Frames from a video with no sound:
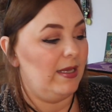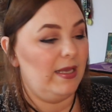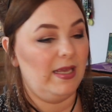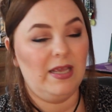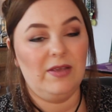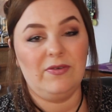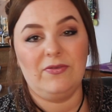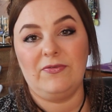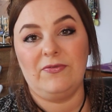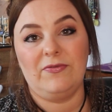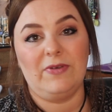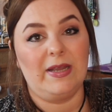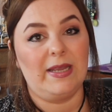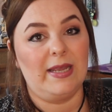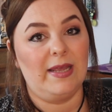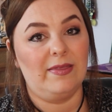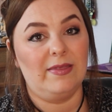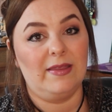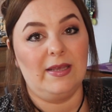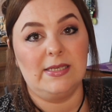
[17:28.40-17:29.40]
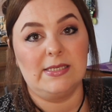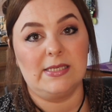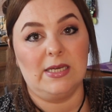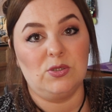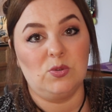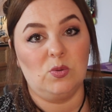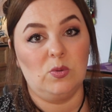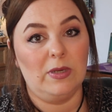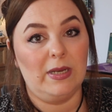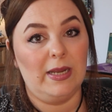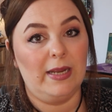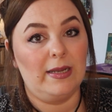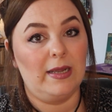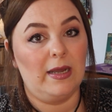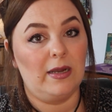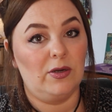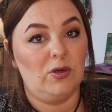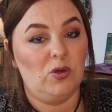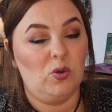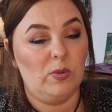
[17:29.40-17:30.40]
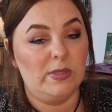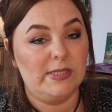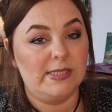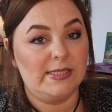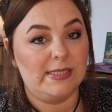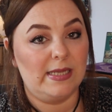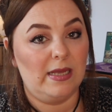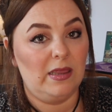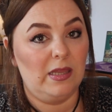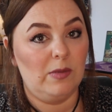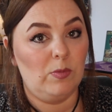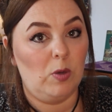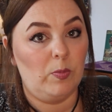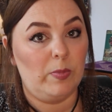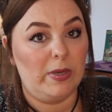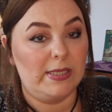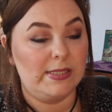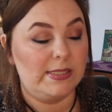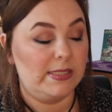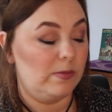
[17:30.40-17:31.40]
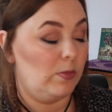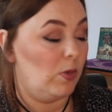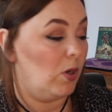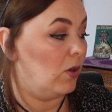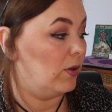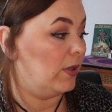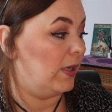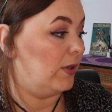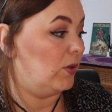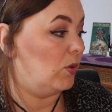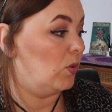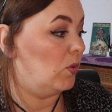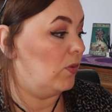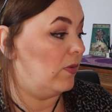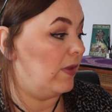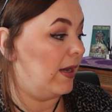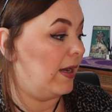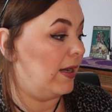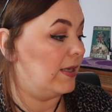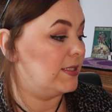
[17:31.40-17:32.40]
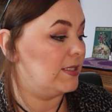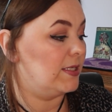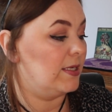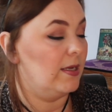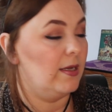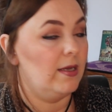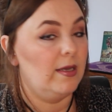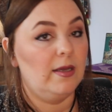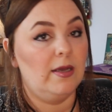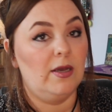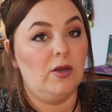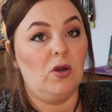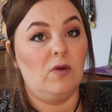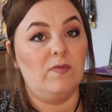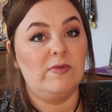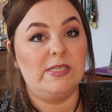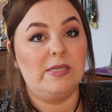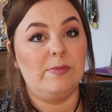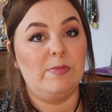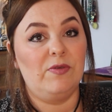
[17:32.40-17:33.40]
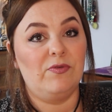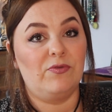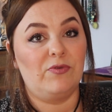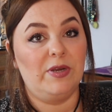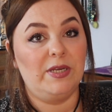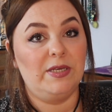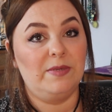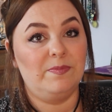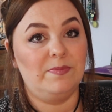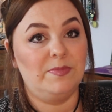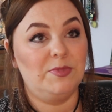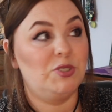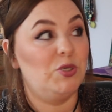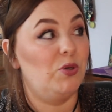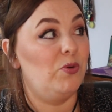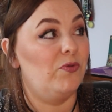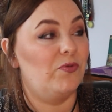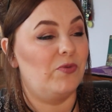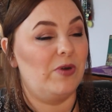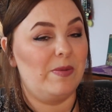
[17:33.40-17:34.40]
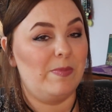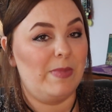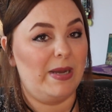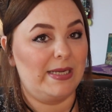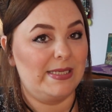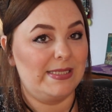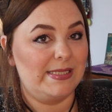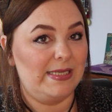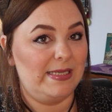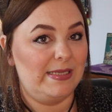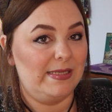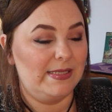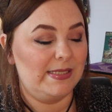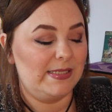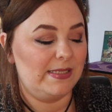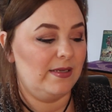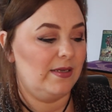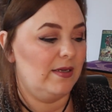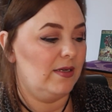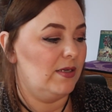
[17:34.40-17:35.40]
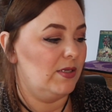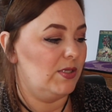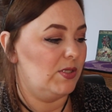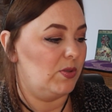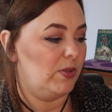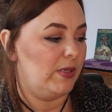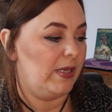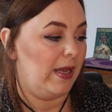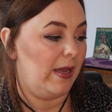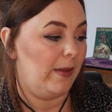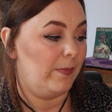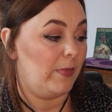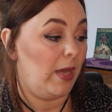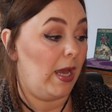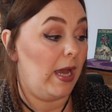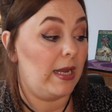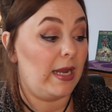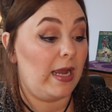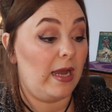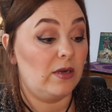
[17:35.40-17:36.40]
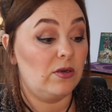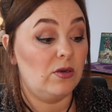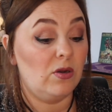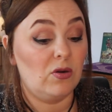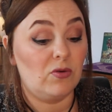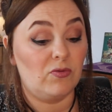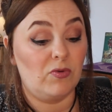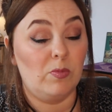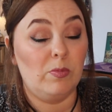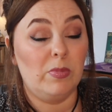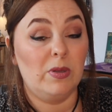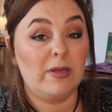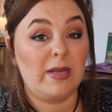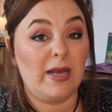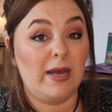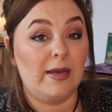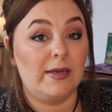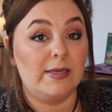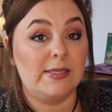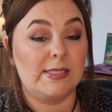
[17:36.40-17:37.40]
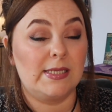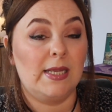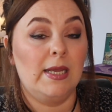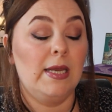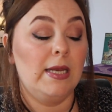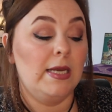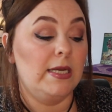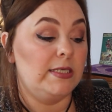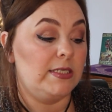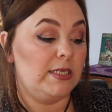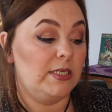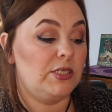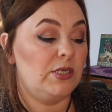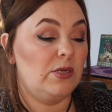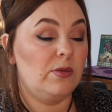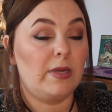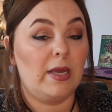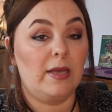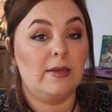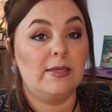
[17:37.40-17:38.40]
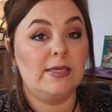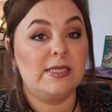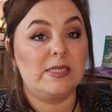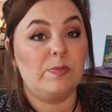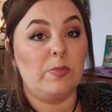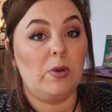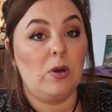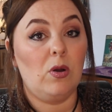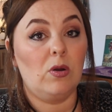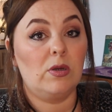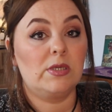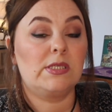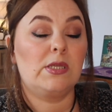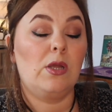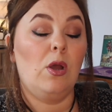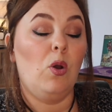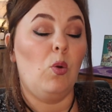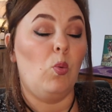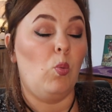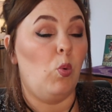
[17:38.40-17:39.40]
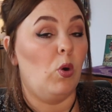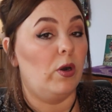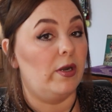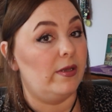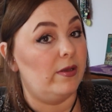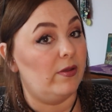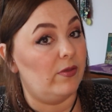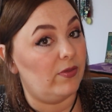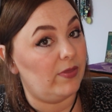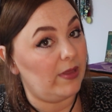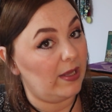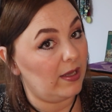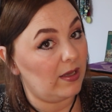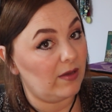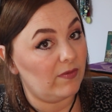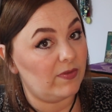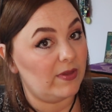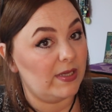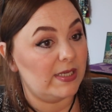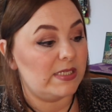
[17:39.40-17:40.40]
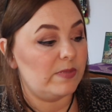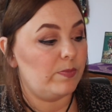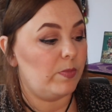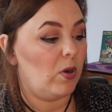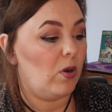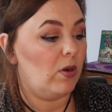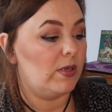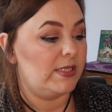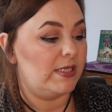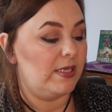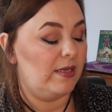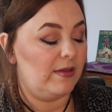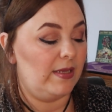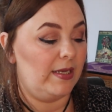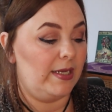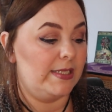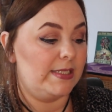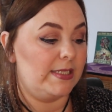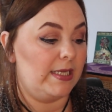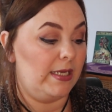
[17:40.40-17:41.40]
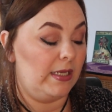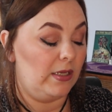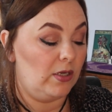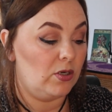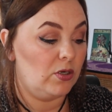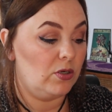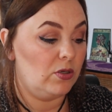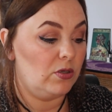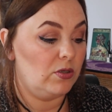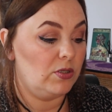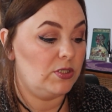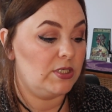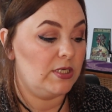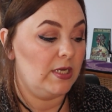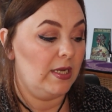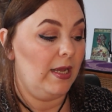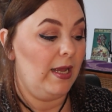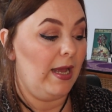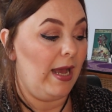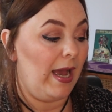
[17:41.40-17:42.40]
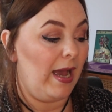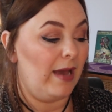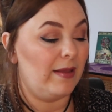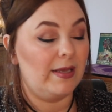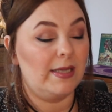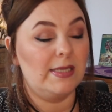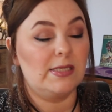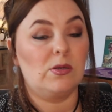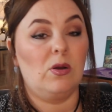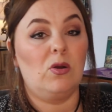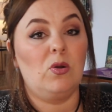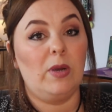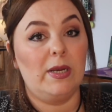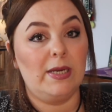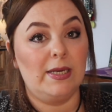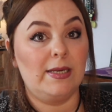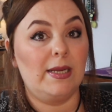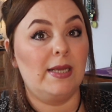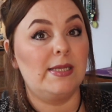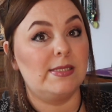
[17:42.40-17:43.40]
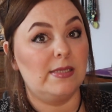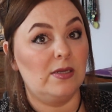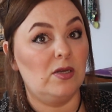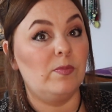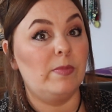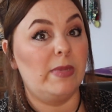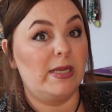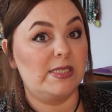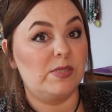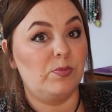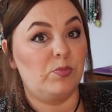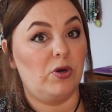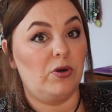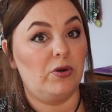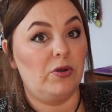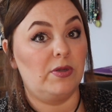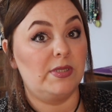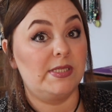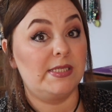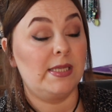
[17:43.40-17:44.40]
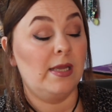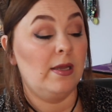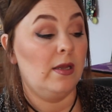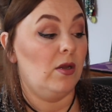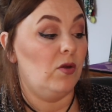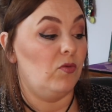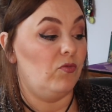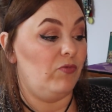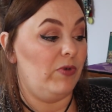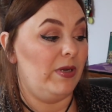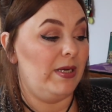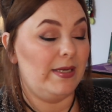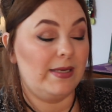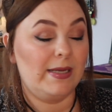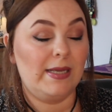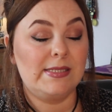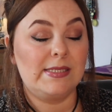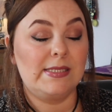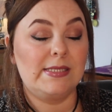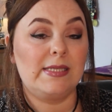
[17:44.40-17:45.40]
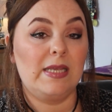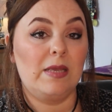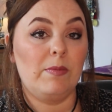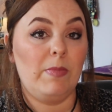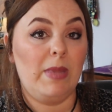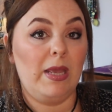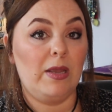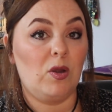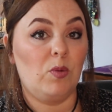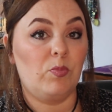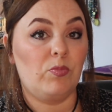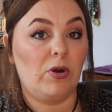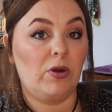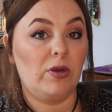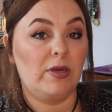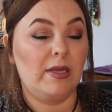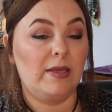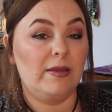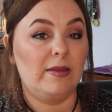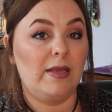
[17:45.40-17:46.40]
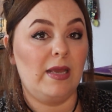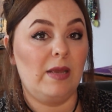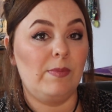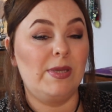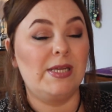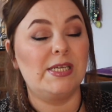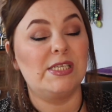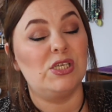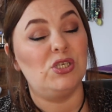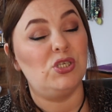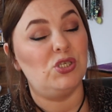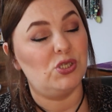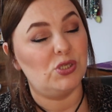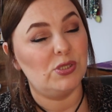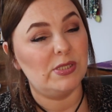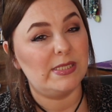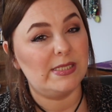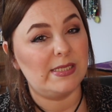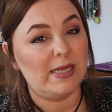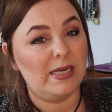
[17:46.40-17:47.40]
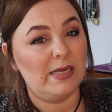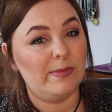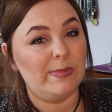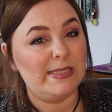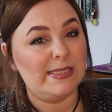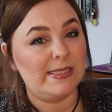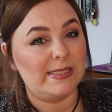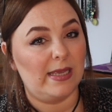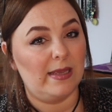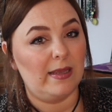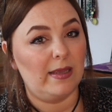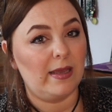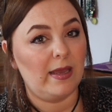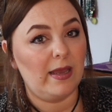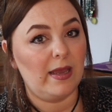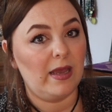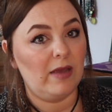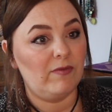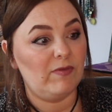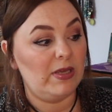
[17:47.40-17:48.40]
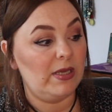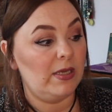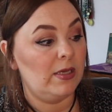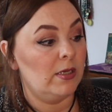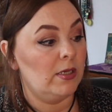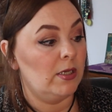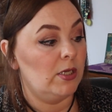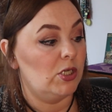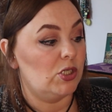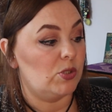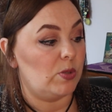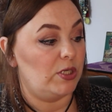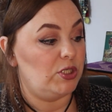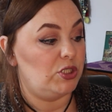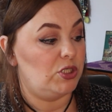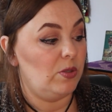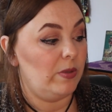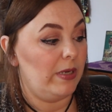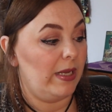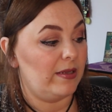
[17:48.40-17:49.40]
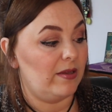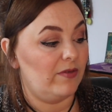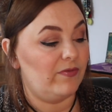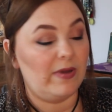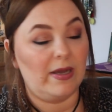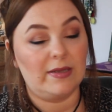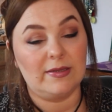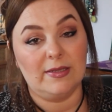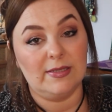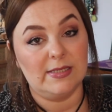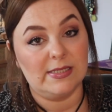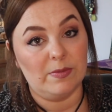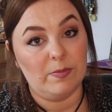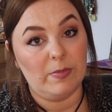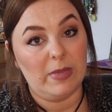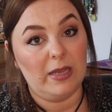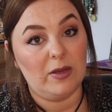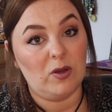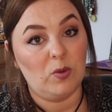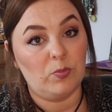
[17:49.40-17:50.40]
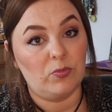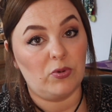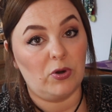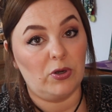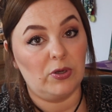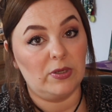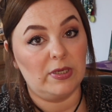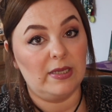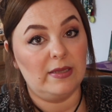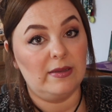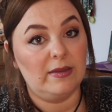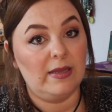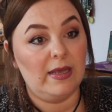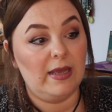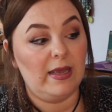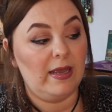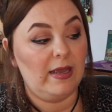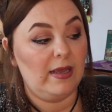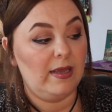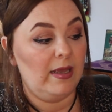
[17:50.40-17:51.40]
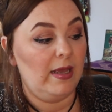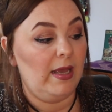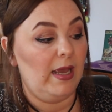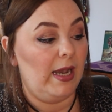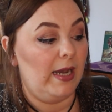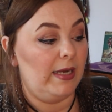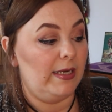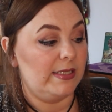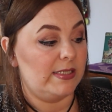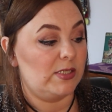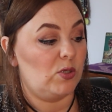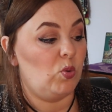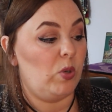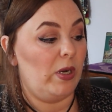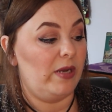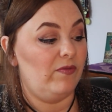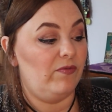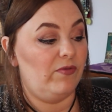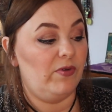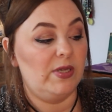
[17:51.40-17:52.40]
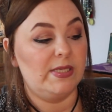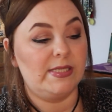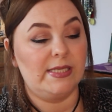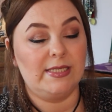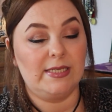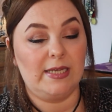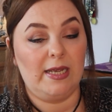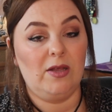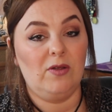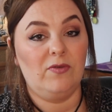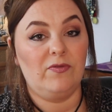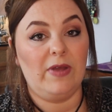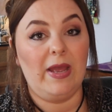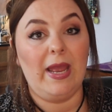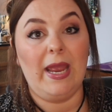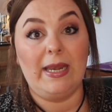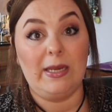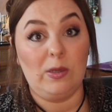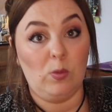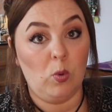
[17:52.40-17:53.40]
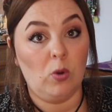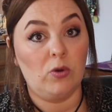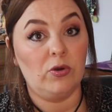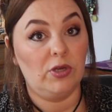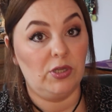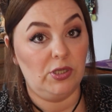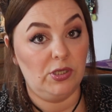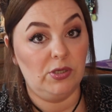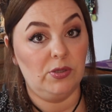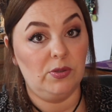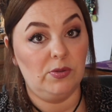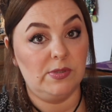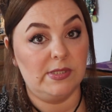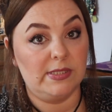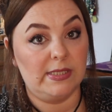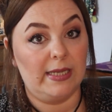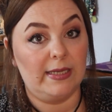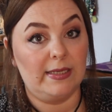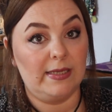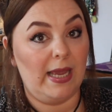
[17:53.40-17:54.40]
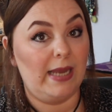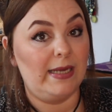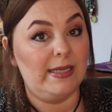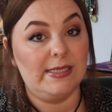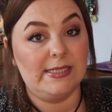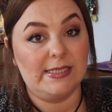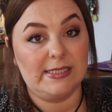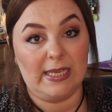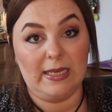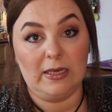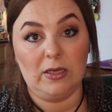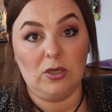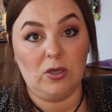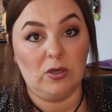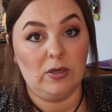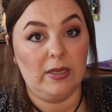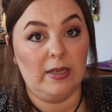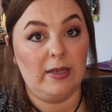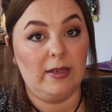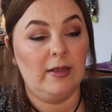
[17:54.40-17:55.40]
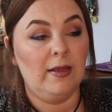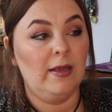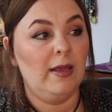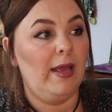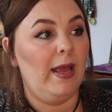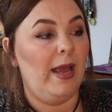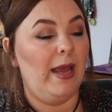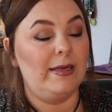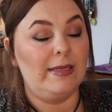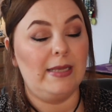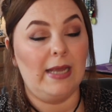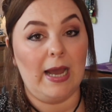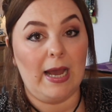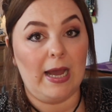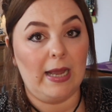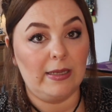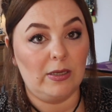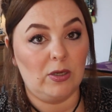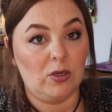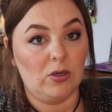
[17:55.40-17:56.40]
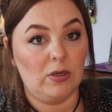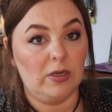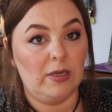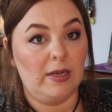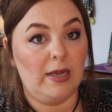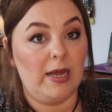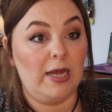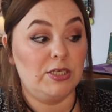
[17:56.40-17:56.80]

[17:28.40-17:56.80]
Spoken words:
If I get things I don't like, I can always sell them or pass them on. I know that. And obviously me free, 2 free magazines. So yeah, I cannot grumble, guys. Did you get this box? What do you think of this box? Do you think it's any good? I think it's got quite a nice little mix of products. Really nice to see a makeup product in there because it does tend to be skincare heavy. So I do like the fact that there's a makeup product in there and it's quite versatile for anyone to use, like any skin colour, any eye colour.